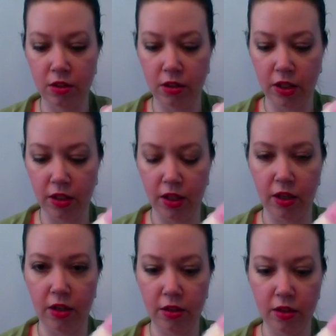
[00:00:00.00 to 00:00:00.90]
like
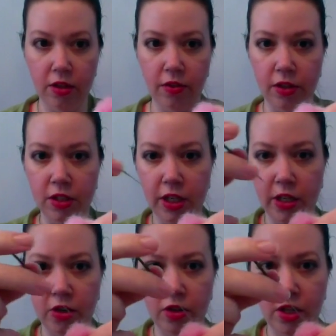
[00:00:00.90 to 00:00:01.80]
that, and then
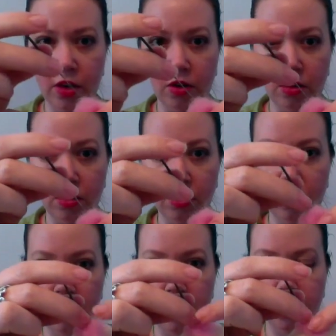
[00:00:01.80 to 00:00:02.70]
take your needle
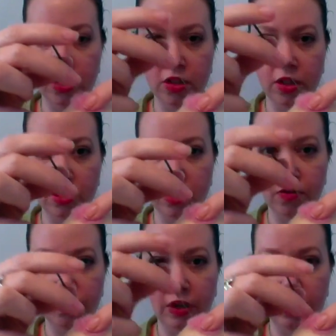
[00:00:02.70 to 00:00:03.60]
and you're just going to
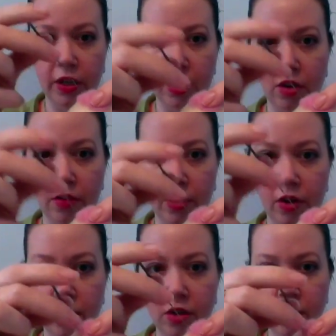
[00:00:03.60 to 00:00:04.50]
start felting it on there.